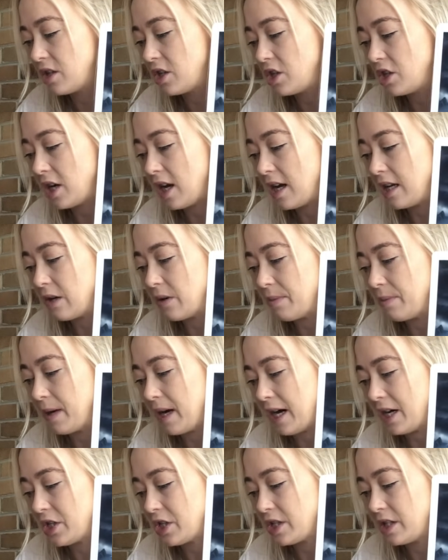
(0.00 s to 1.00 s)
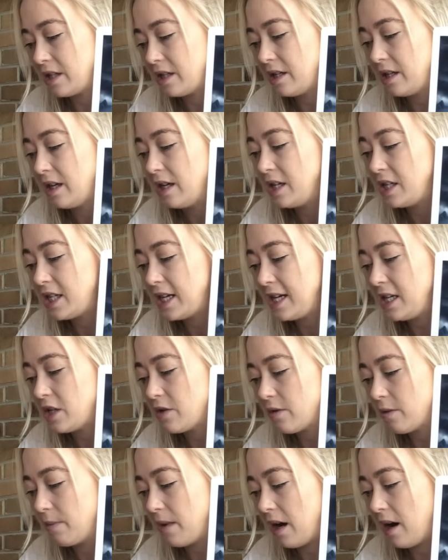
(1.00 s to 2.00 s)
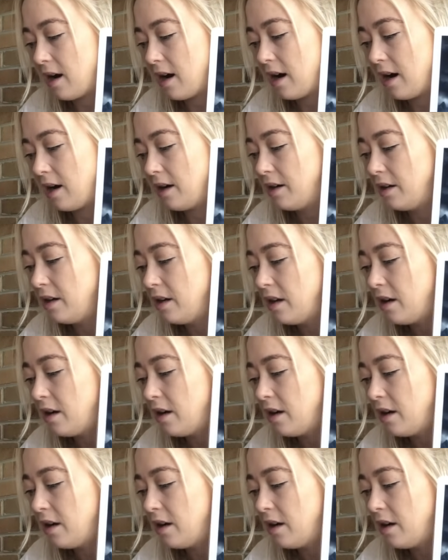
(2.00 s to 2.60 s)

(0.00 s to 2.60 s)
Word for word: share your passion, teach from the heart,